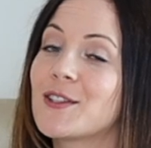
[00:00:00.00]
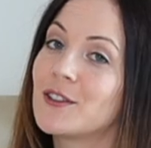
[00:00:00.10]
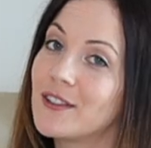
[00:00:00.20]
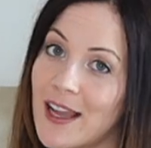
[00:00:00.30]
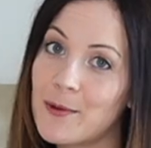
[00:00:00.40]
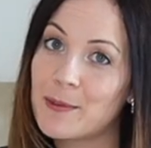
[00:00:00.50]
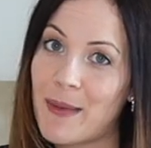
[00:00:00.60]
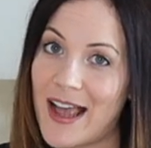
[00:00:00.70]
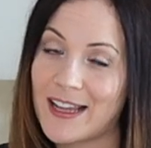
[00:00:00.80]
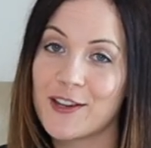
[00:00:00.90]
So today we're
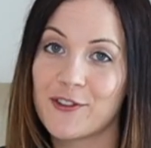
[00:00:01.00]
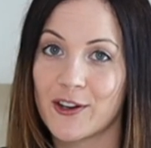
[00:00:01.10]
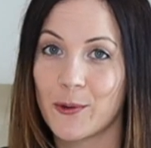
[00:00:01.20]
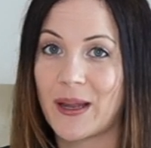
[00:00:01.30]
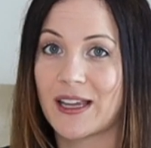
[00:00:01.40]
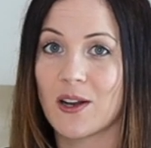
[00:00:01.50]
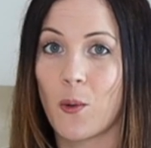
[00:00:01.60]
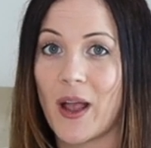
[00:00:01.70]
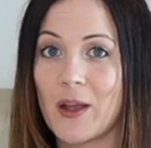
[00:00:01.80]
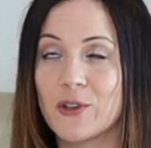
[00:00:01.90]
packing for a weekend
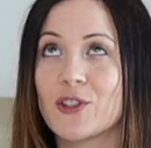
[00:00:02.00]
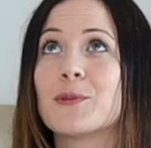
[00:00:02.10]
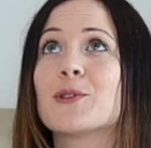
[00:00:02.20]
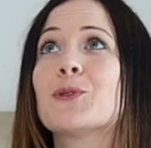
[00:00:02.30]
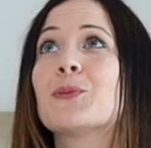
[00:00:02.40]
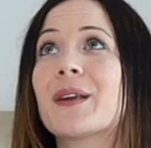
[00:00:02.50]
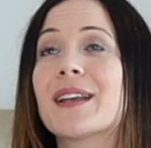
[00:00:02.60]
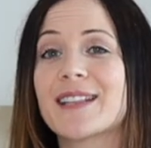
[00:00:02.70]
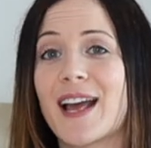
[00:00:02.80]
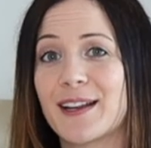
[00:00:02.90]
away, which I'm super
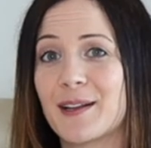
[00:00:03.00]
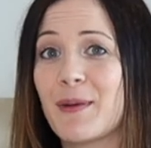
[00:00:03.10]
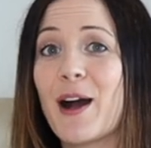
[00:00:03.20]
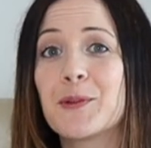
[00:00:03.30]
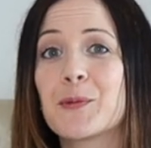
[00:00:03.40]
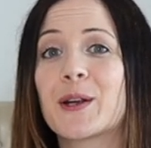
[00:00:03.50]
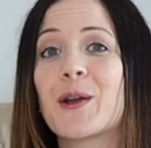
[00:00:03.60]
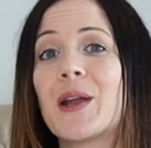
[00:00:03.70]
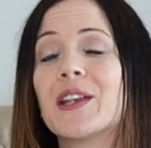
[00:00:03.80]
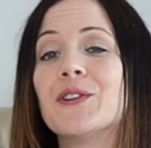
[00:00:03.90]
excited about. We're
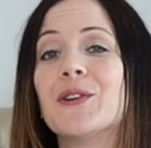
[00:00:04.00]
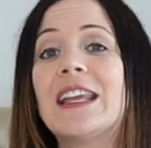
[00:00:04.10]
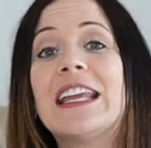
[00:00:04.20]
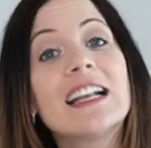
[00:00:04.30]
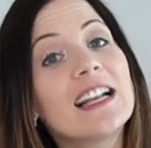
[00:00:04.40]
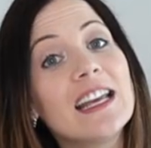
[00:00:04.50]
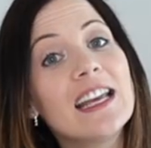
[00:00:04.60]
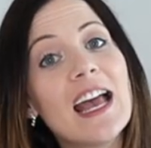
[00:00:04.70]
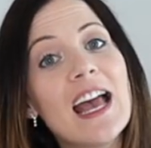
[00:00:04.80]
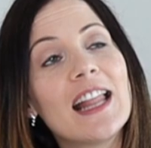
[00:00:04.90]
going to
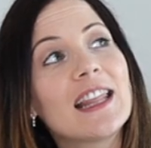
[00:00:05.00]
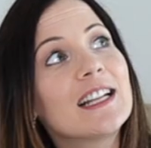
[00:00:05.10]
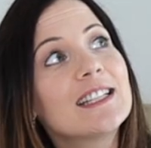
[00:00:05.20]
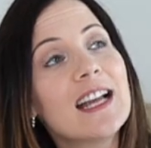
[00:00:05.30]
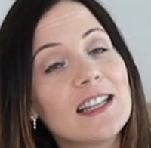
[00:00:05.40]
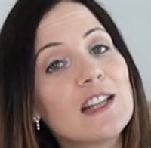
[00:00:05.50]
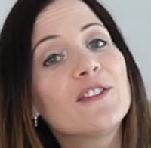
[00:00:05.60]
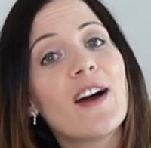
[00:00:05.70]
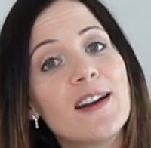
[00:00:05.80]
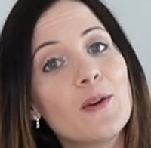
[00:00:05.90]
Italy, but it's not that
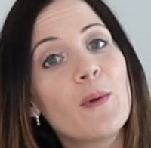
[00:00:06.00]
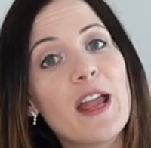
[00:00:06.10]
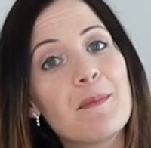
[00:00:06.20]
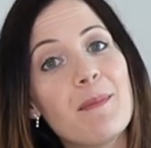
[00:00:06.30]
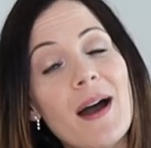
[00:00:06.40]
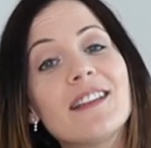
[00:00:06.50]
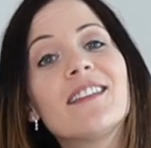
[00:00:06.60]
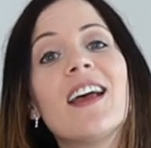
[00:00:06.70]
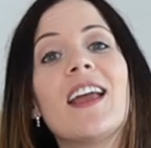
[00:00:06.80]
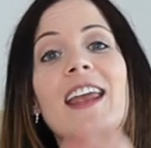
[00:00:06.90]
far away,
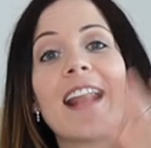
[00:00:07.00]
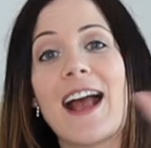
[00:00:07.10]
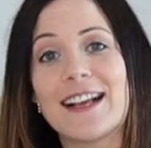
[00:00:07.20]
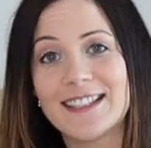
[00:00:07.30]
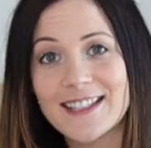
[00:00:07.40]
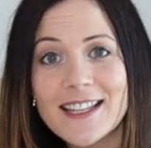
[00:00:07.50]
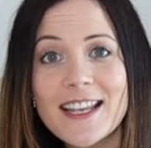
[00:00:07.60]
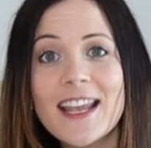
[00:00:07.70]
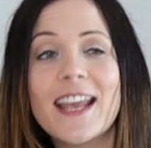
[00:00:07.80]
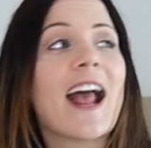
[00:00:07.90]
but it has
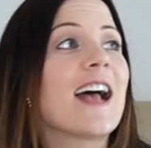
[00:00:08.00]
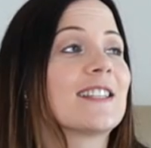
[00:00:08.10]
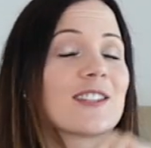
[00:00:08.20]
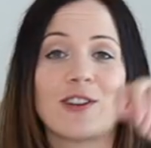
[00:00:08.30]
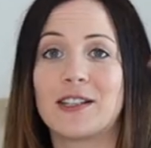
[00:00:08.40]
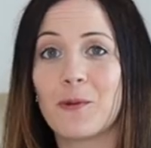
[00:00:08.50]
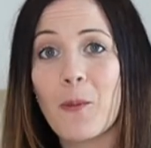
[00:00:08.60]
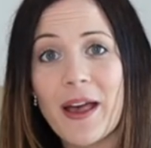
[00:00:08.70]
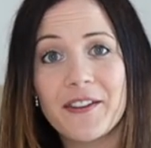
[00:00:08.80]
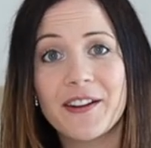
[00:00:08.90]
sea, it has great
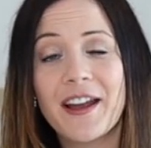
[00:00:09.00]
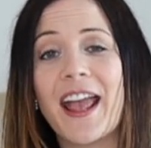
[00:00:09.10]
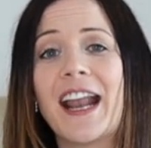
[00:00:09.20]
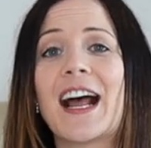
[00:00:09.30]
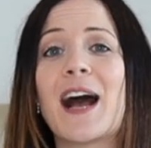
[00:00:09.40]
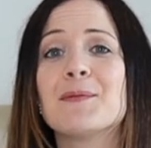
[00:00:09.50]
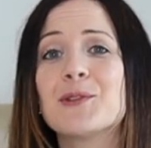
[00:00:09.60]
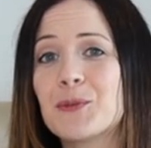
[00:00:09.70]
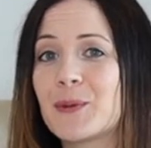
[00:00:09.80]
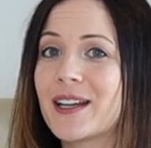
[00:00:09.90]
weather, and I'm
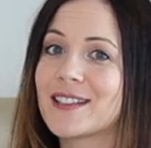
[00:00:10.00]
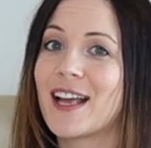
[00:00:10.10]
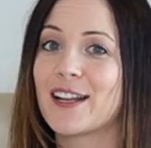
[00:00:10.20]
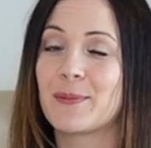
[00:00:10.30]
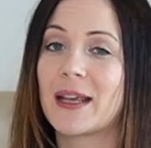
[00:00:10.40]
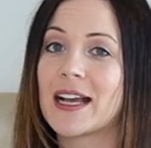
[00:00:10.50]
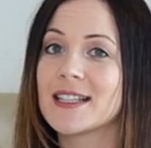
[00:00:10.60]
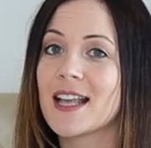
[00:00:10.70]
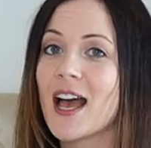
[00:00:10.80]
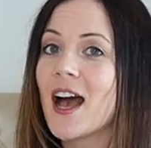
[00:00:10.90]
super excited
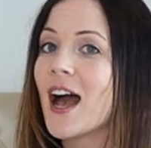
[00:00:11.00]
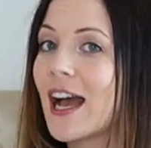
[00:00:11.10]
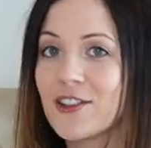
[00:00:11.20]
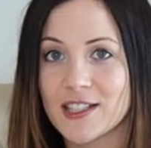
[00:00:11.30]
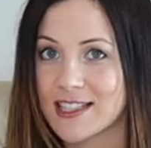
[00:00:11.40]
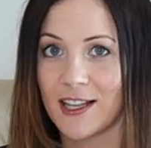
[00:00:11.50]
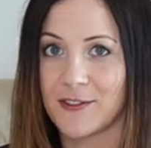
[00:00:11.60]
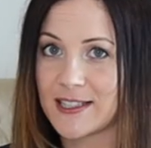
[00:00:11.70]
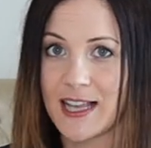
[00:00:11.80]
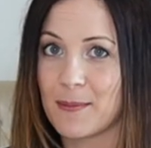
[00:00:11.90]
because I just
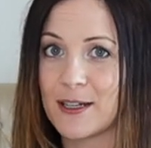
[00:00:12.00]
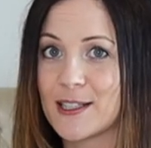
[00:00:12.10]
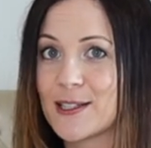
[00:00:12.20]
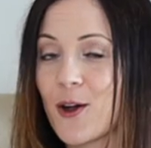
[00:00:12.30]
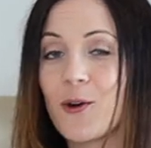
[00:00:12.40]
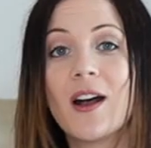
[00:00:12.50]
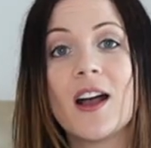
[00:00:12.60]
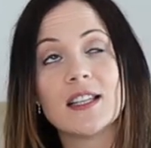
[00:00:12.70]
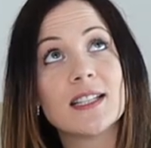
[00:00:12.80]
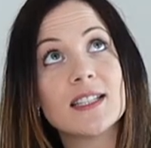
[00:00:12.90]
love summer. So
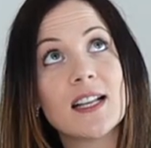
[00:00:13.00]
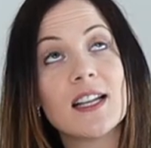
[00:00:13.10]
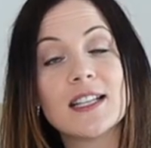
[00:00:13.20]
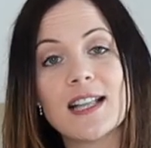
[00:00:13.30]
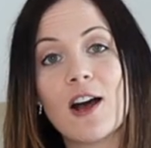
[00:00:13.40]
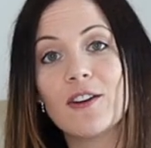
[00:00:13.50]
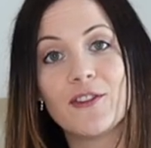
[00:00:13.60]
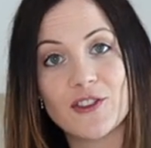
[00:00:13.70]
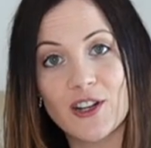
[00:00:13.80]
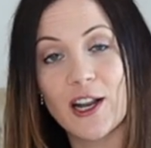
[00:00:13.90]
the season is now
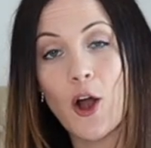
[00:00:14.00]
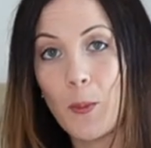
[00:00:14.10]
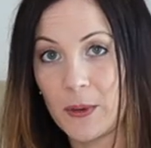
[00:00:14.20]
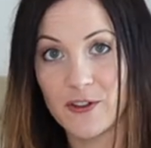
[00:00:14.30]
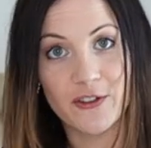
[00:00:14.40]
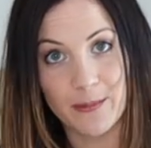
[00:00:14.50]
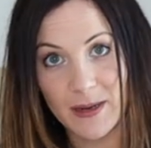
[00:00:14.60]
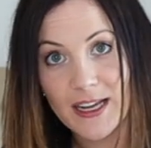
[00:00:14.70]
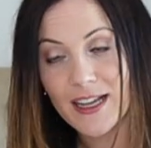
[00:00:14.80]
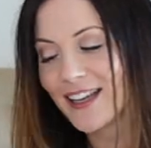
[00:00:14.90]
officially open for
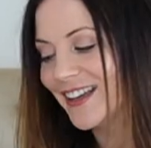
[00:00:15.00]
me